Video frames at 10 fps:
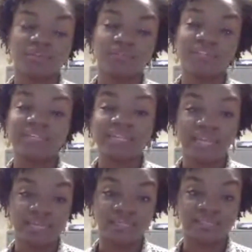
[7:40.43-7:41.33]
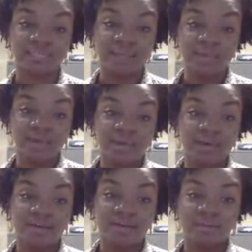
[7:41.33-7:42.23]
Flint case
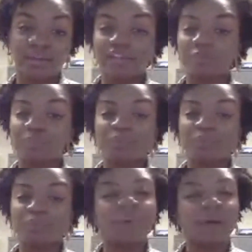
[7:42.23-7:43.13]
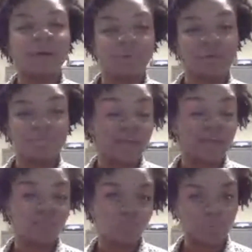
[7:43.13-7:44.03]
kind of blew up
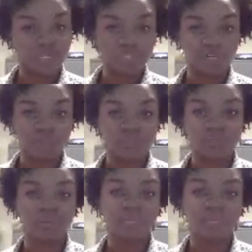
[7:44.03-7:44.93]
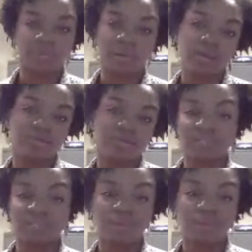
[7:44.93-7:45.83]
that winter. So like
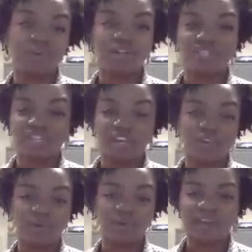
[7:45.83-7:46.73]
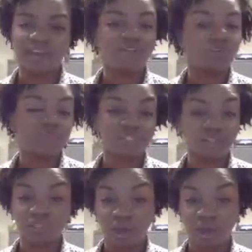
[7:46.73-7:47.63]
around December, January, everyone
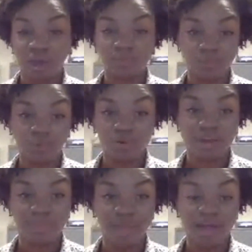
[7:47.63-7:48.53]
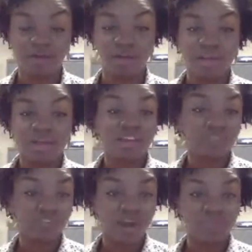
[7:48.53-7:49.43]
started talking more about
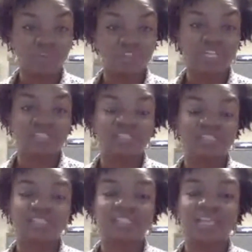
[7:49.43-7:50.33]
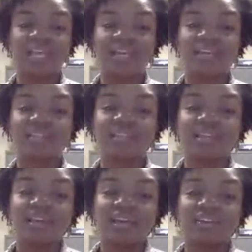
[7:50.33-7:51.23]
environmental justice and
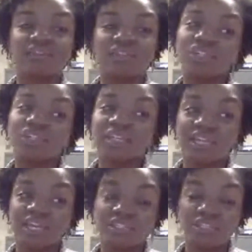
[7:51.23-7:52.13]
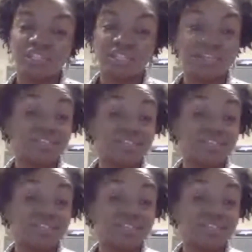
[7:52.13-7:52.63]
kind of looking into things.